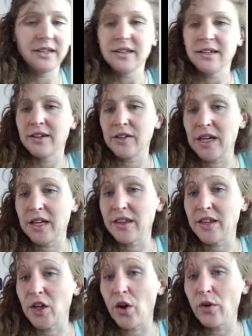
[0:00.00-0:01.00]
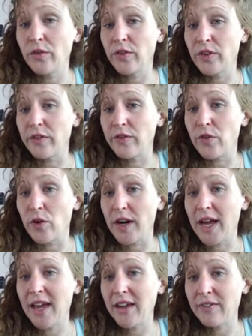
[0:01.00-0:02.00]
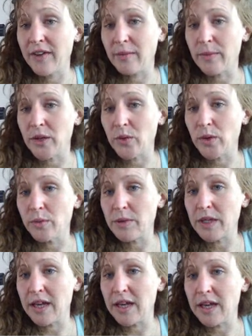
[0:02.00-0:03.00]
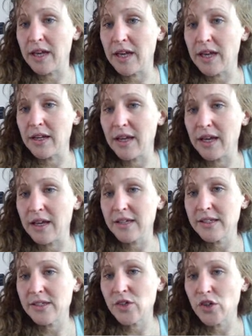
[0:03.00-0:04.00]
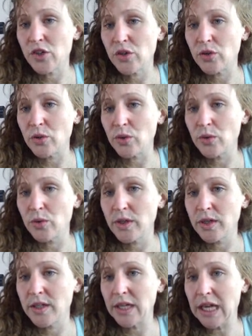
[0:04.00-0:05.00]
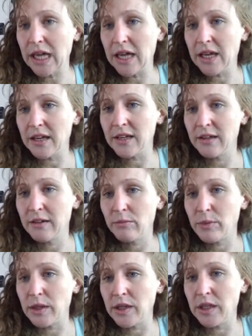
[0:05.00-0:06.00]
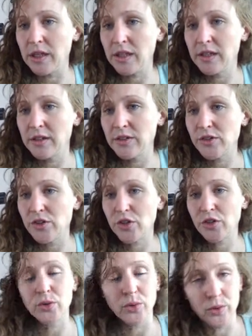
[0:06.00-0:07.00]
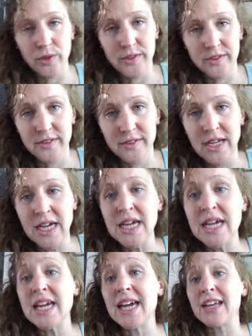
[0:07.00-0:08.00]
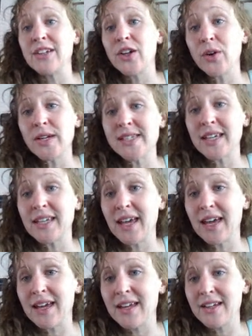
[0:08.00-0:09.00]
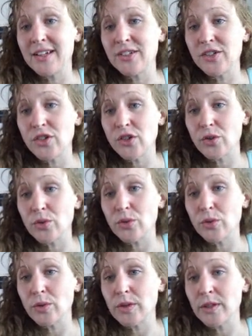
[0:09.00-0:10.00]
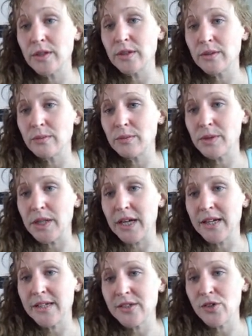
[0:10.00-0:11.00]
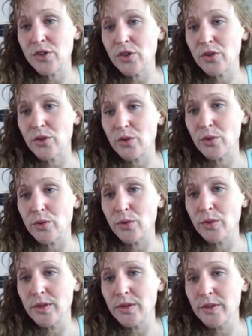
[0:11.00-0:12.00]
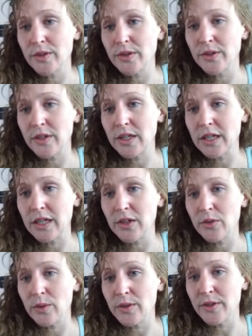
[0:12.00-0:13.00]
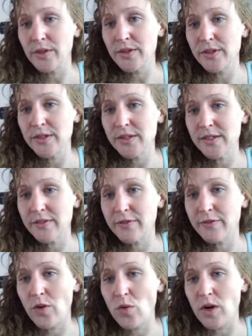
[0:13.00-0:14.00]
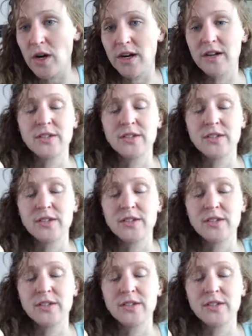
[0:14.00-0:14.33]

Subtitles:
Okay, the code for the 4A family would be NS2, NP2. And notice again, 2 plus 2 equals 4.